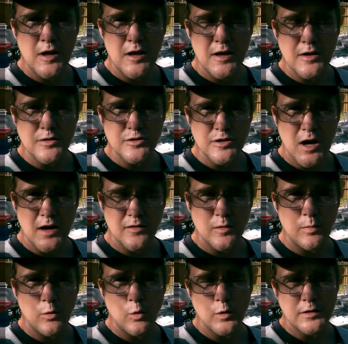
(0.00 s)
is shock the
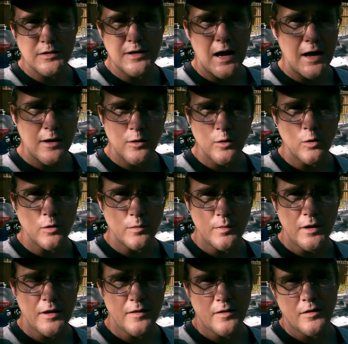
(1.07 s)
pool dichlor,
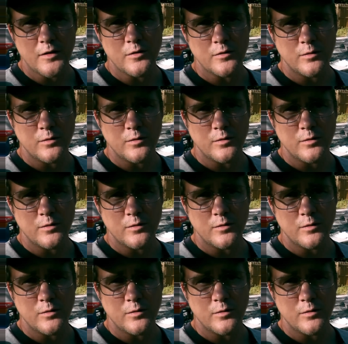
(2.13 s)
being that there